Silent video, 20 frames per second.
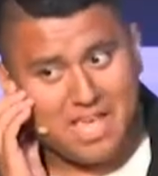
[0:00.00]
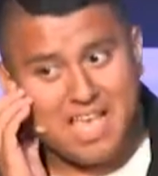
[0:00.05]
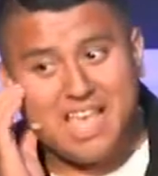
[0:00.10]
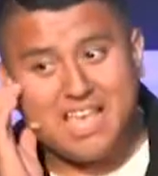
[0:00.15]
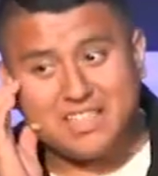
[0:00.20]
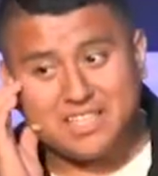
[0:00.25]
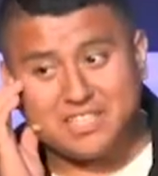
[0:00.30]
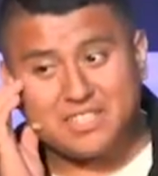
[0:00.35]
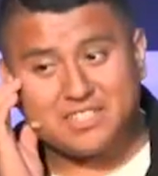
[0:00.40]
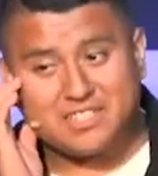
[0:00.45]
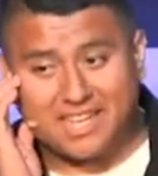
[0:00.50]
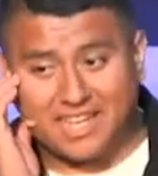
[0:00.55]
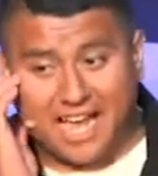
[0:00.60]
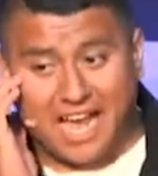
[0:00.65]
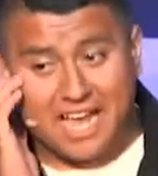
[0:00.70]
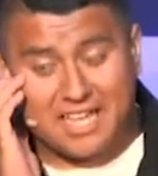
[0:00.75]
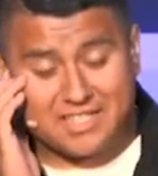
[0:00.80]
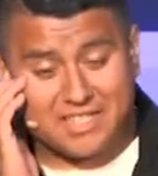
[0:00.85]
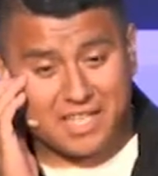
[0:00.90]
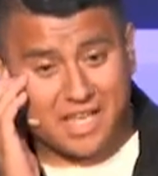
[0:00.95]
then she's like,
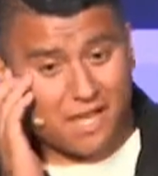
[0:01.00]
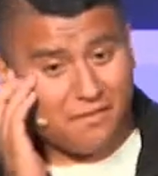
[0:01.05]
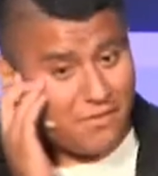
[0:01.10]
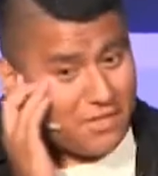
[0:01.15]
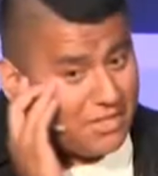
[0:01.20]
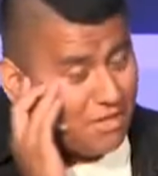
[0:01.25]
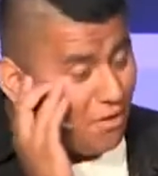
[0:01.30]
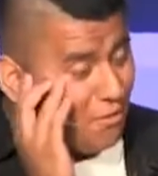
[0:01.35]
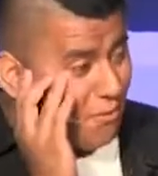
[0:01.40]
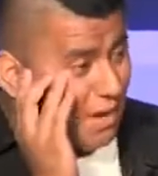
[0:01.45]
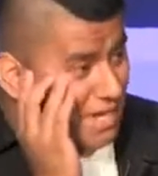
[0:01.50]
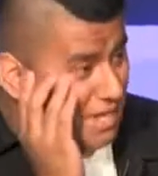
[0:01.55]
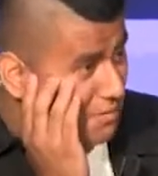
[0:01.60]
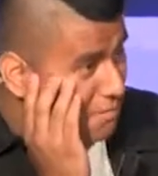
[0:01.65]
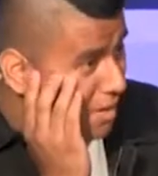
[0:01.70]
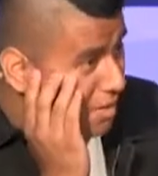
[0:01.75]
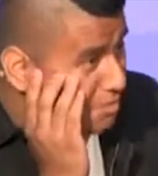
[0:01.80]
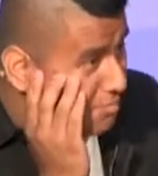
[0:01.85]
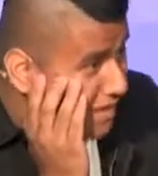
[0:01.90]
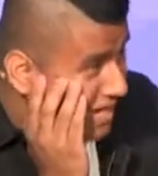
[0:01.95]
Isaac, if you don't wake him
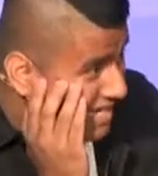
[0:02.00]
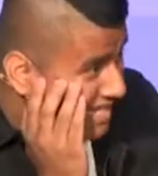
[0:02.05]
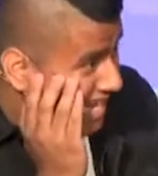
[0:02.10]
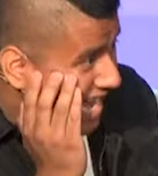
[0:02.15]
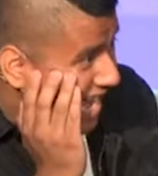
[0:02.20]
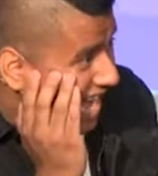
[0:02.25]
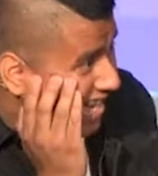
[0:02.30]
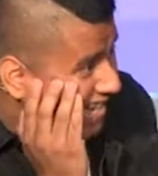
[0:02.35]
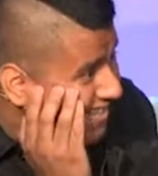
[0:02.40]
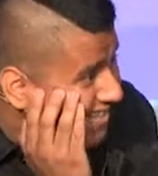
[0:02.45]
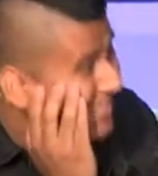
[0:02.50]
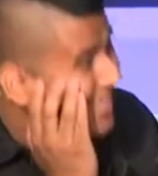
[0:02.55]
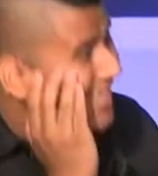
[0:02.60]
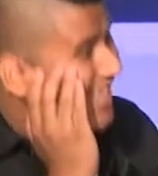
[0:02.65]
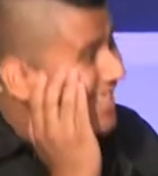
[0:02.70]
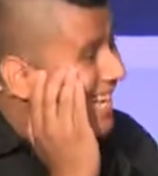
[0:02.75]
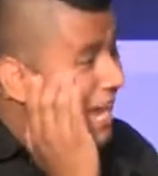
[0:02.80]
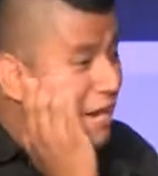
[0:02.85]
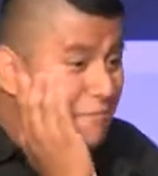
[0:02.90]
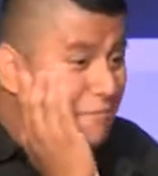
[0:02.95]
up right now,
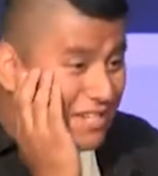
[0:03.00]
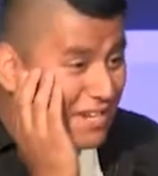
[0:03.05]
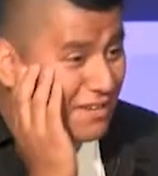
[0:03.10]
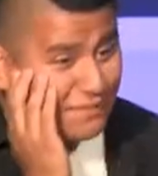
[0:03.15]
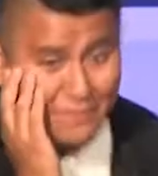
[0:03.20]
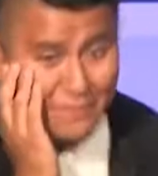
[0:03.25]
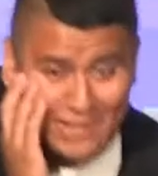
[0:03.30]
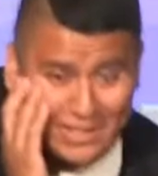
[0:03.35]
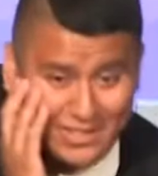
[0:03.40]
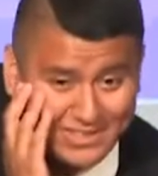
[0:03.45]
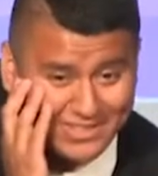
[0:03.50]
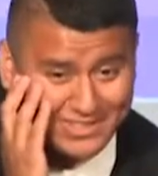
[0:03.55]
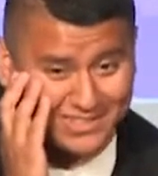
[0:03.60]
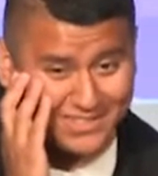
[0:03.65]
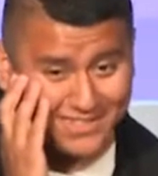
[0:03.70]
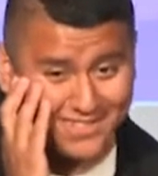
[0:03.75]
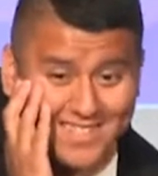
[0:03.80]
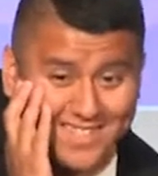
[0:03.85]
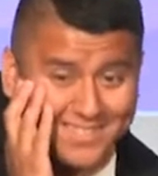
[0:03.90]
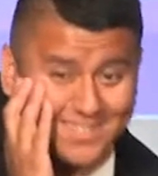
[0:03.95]
I'm going to fail you,
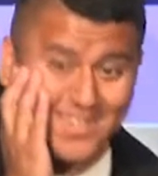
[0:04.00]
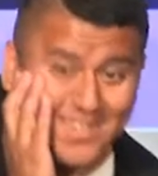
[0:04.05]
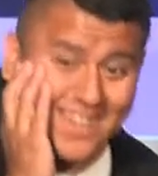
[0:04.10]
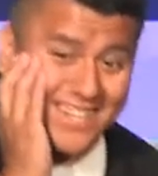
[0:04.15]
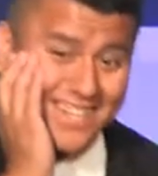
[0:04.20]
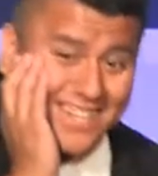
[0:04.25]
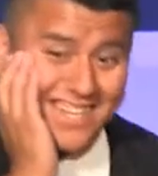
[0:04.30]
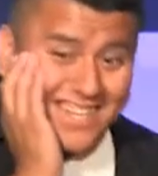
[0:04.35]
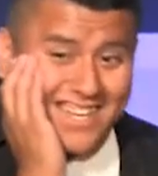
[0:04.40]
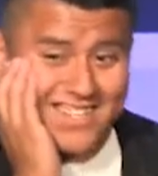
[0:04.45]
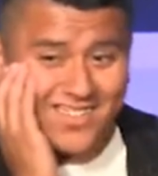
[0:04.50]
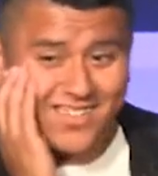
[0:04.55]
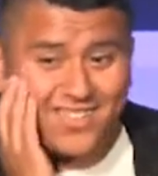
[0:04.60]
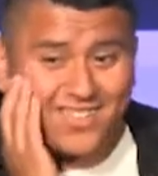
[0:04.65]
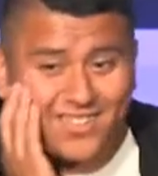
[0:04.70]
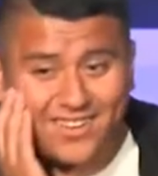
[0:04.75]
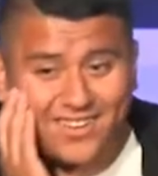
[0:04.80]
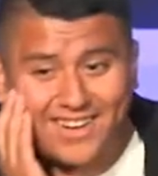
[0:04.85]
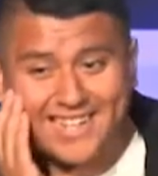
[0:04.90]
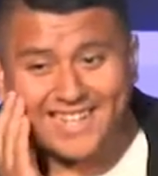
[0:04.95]
and you're not going to get your
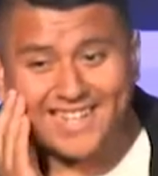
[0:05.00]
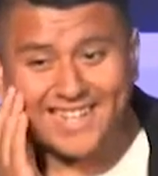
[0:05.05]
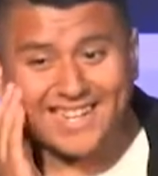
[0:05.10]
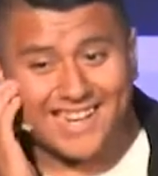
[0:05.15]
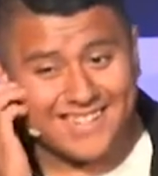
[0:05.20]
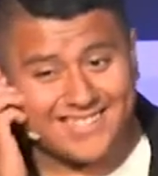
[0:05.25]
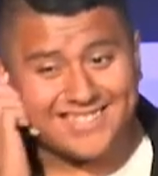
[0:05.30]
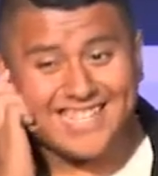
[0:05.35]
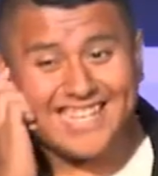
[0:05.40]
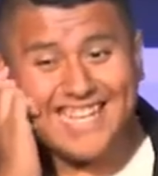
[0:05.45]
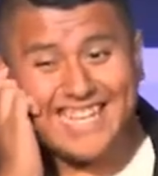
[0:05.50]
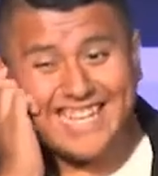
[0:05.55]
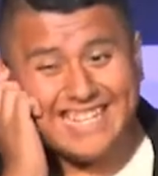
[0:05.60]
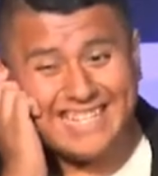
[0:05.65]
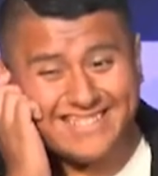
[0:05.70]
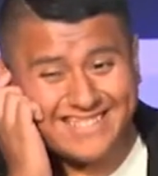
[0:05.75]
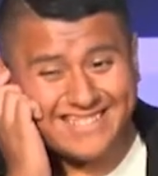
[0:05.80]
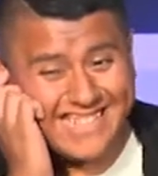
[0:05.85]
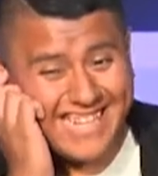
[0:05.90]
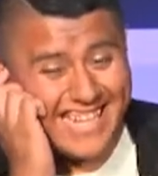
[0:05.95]
credit. And I was like,
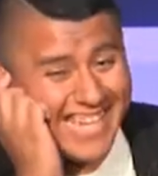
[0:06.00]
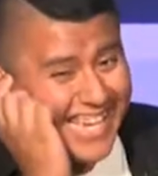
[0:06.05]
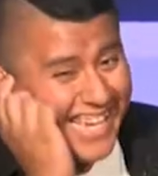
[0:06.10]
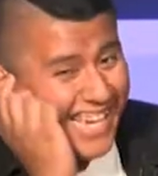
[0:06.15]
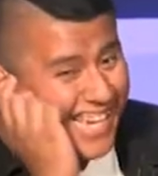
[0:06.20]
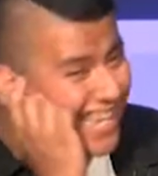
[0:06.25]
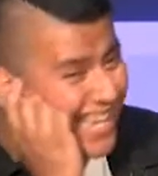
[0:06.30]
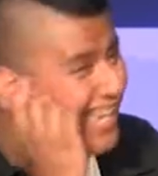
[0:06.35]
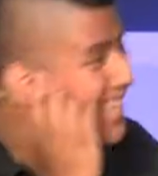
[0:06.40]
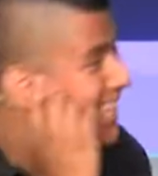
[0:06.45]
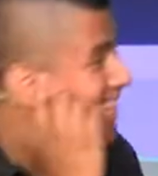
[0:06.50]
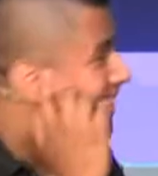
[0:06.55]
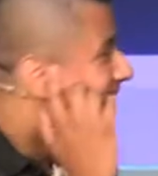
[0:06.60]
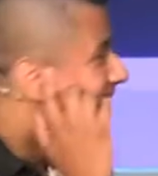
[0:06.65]
okay. So